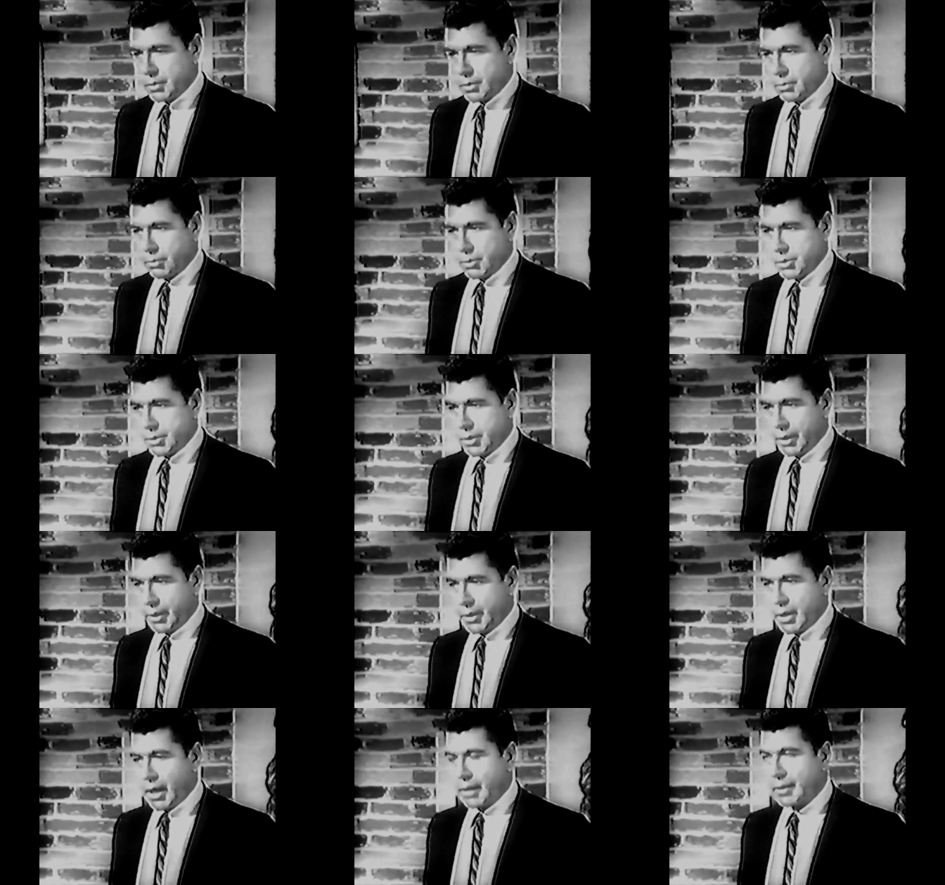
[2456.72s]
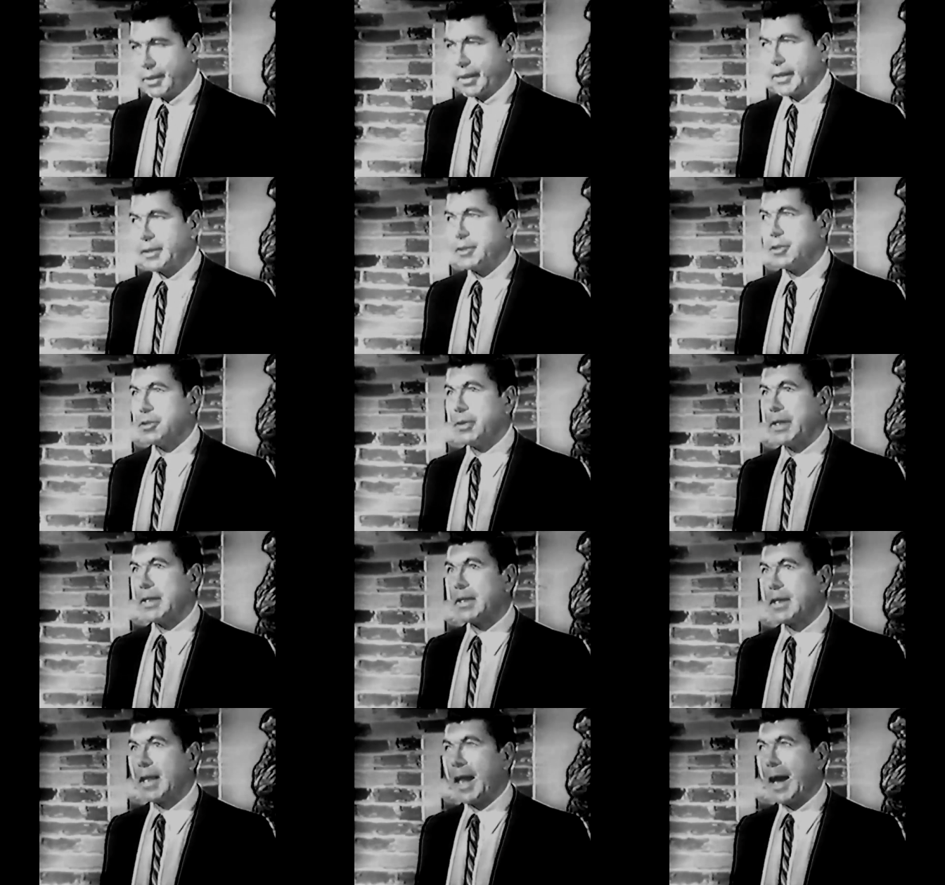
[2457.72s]
It's the worst thing a doctor can do.
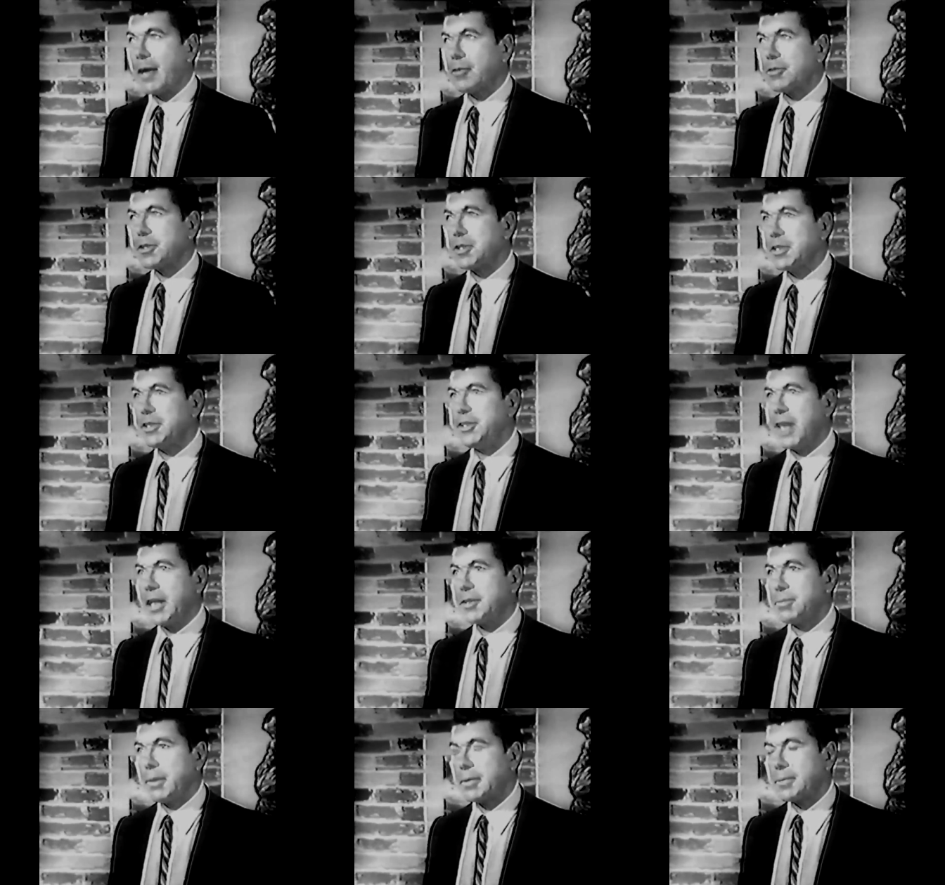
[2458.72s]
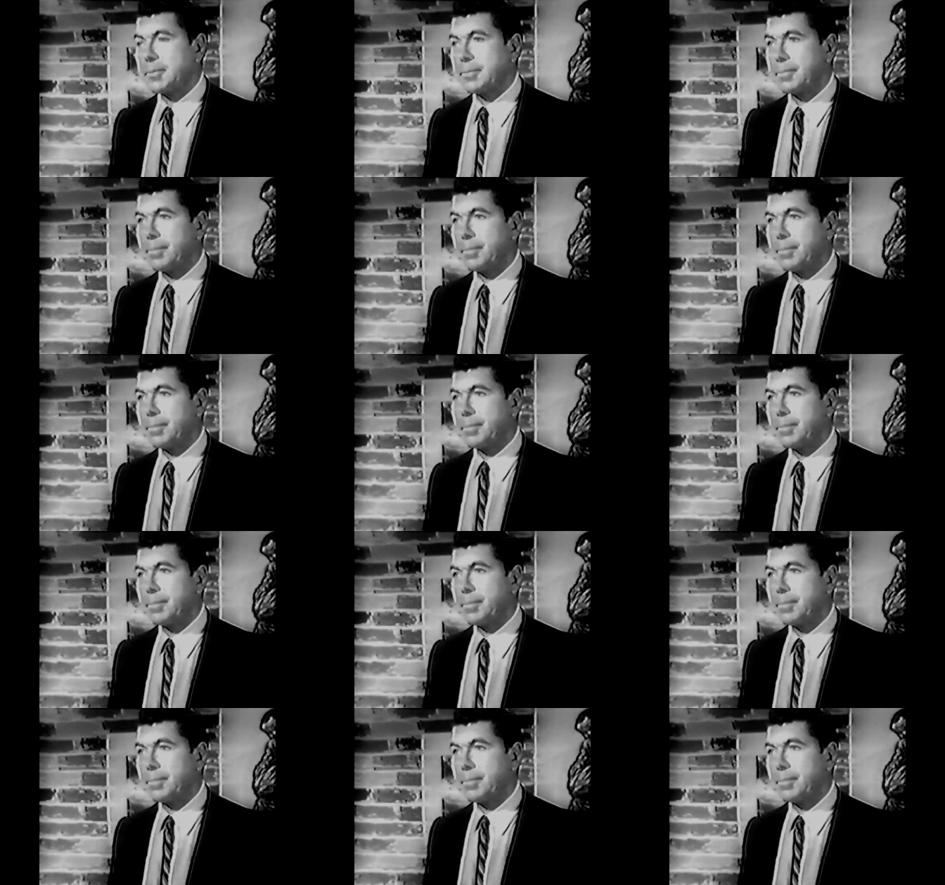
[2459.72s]
It clouds the judgment.